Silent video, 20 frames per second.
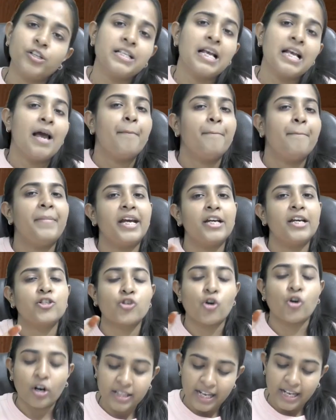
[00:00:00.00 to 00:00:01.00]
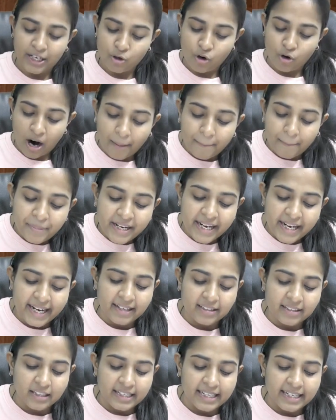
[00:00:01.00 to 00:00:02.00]
make sure that you update the
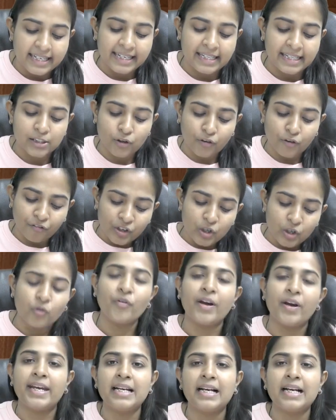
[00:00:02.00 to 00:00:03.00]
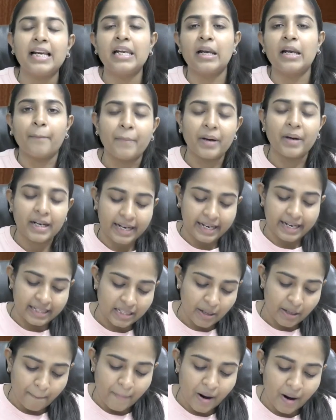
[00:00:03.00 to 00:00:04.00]
details of new vehicle number in the
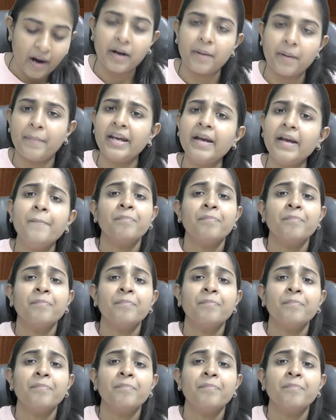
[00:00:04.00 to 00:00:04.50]
part B,